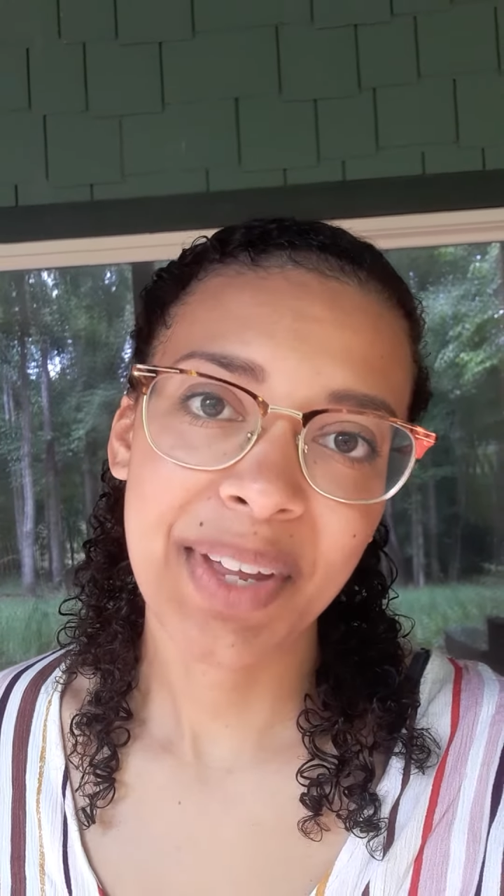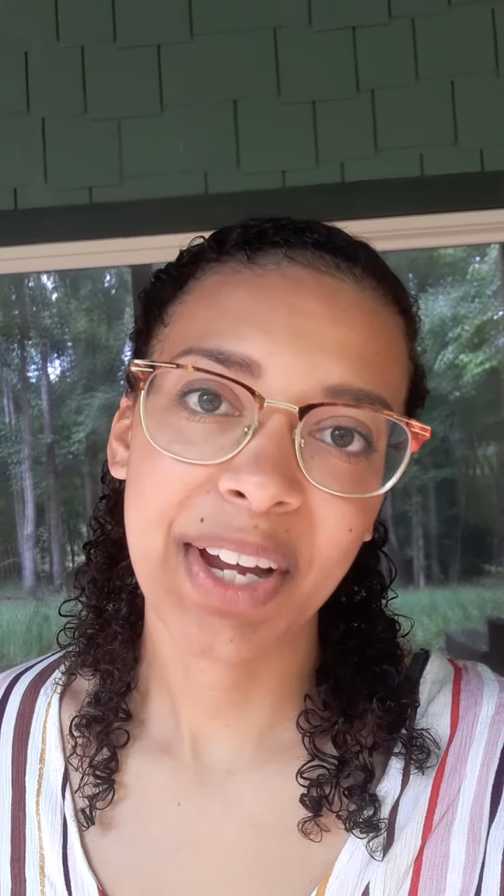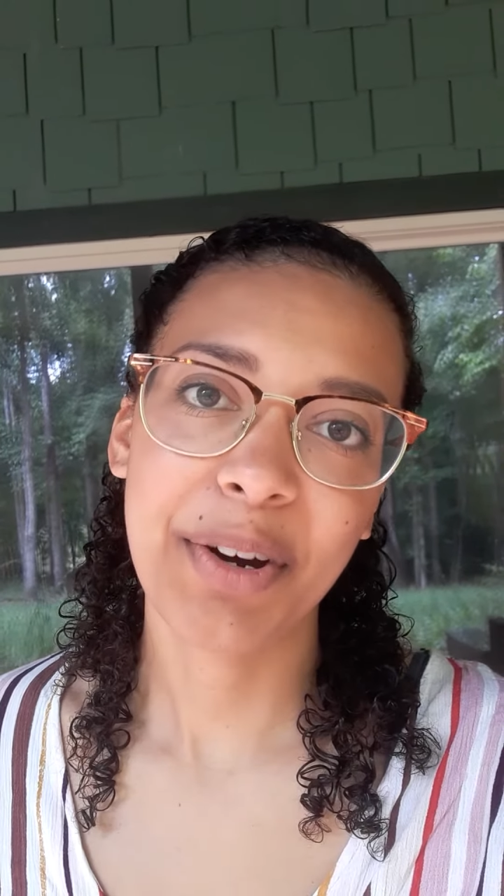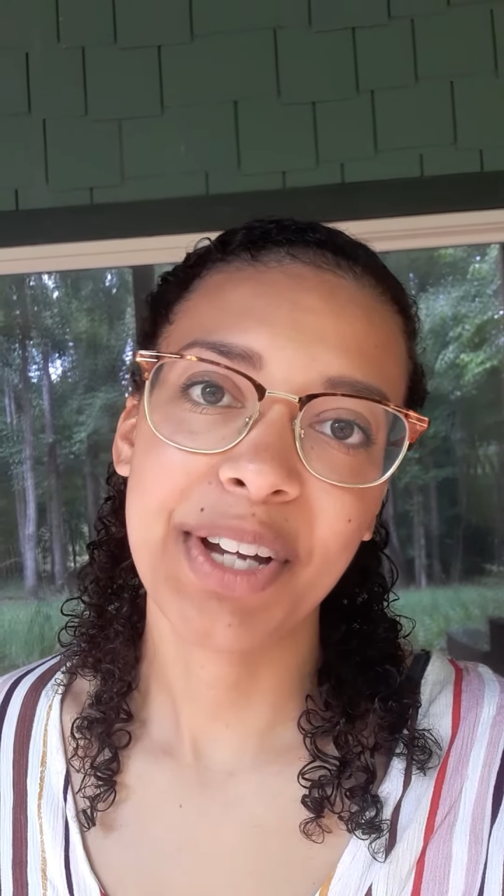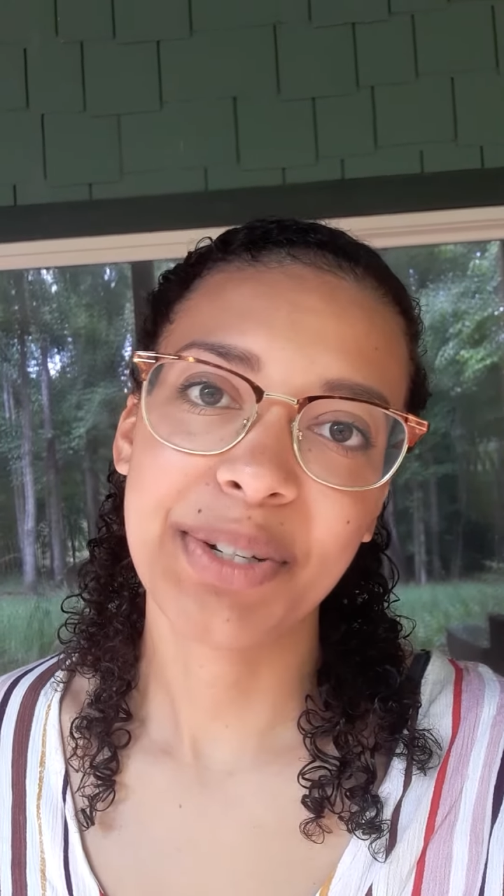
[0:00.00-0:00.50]
I
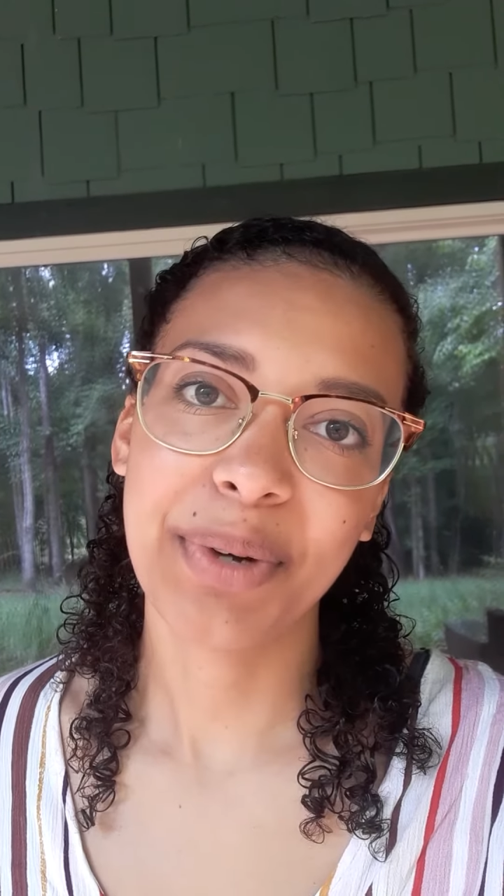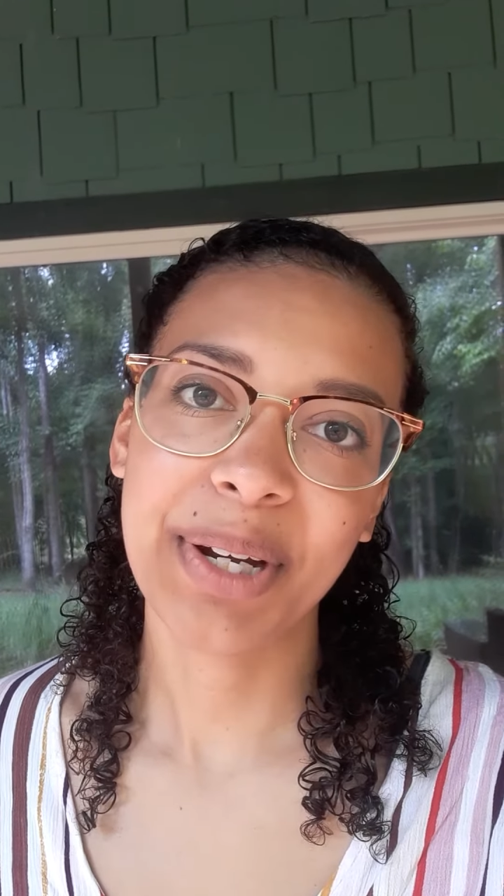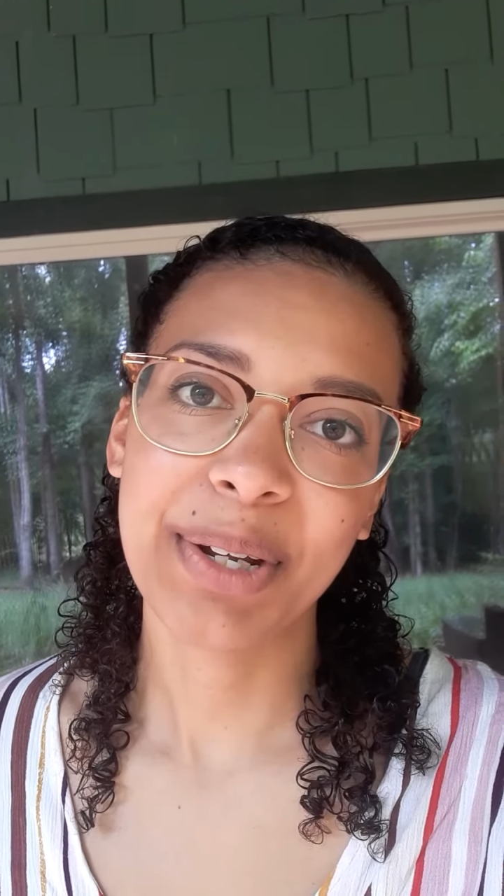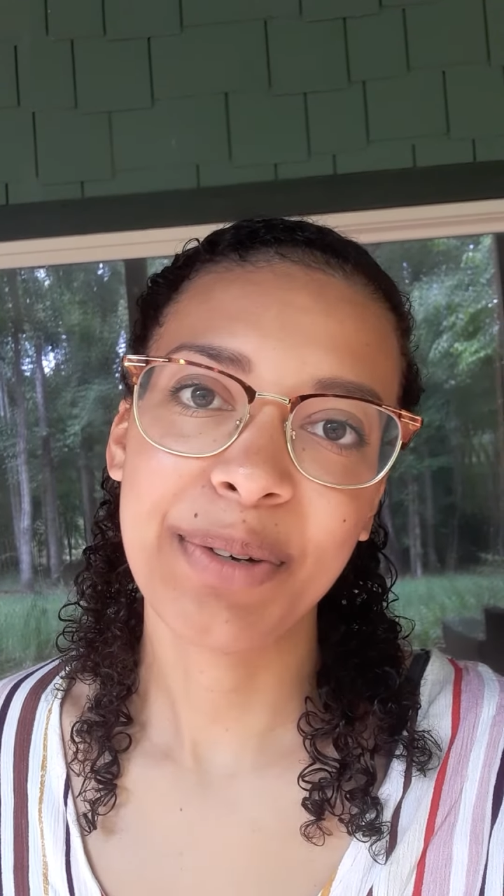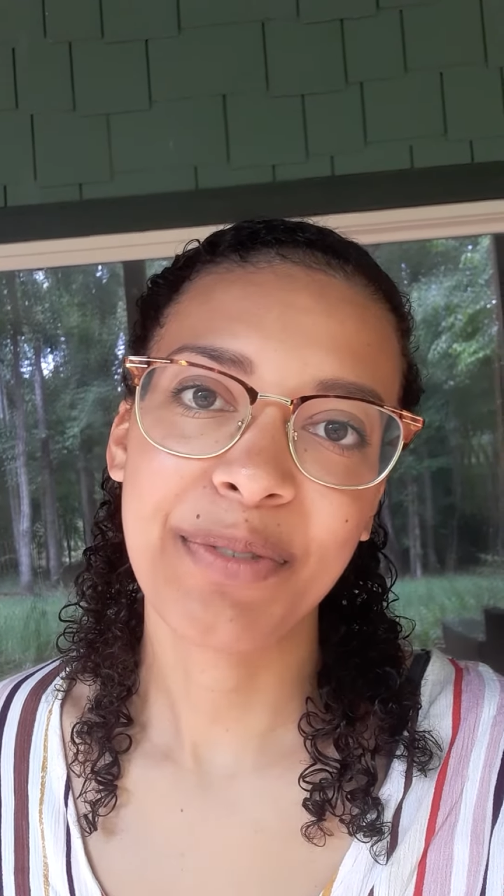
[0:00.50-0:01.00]

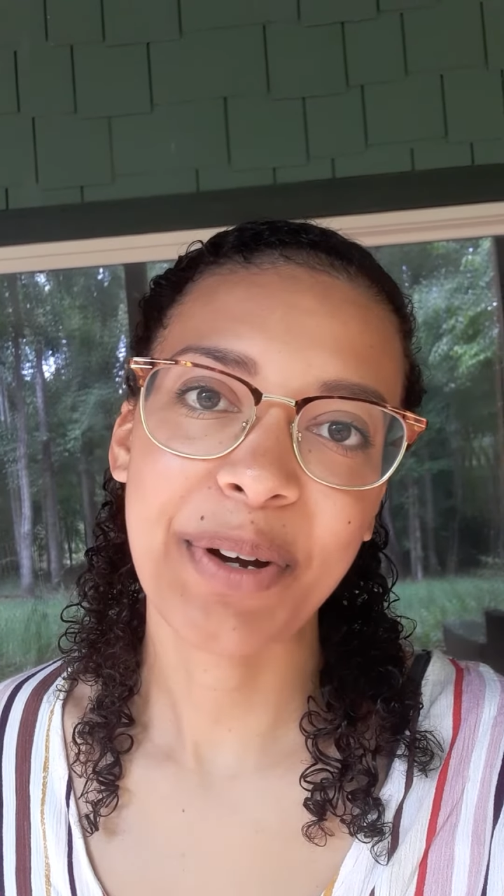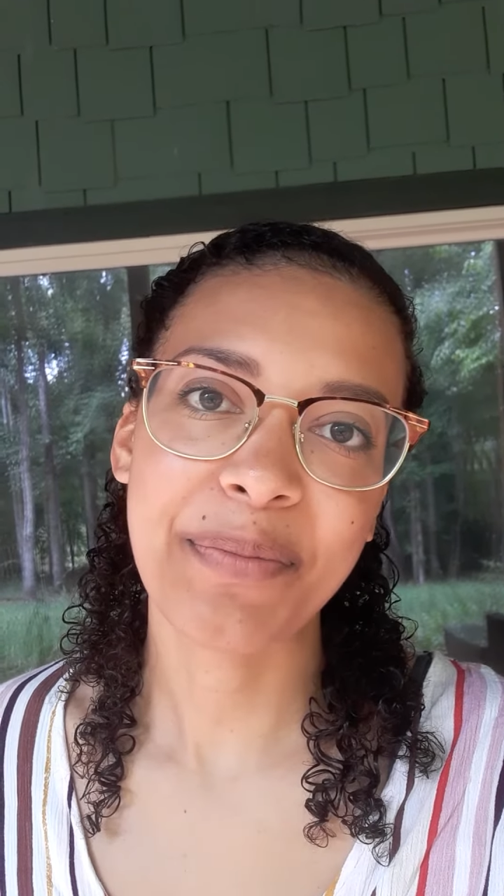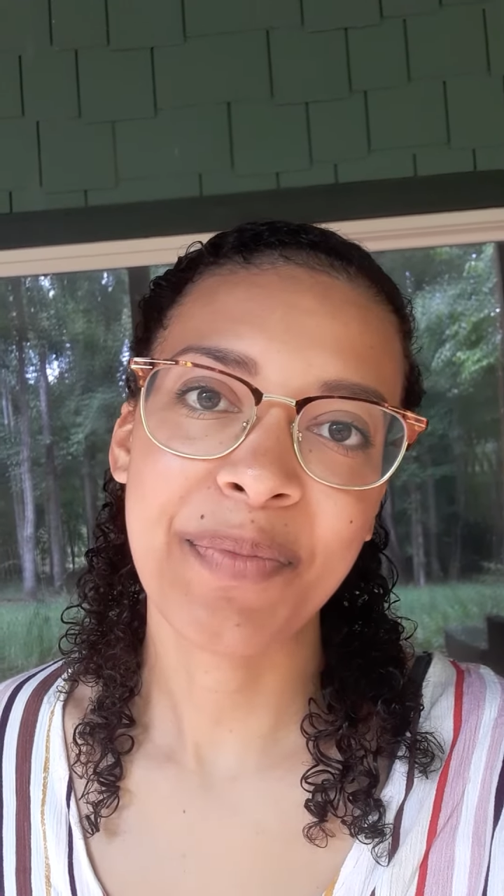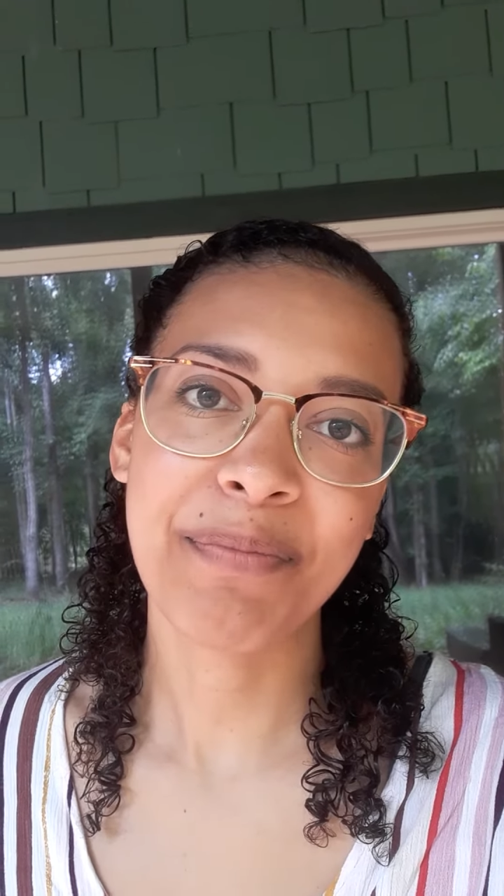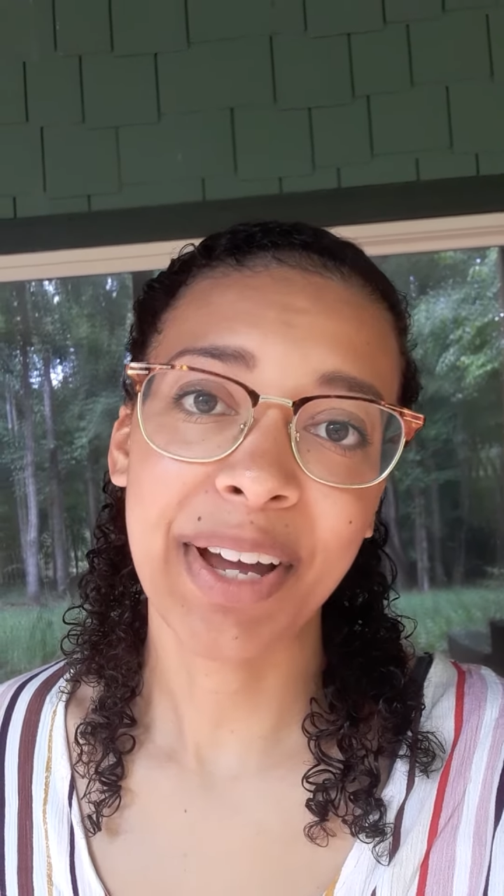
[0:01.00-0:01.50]
graduated from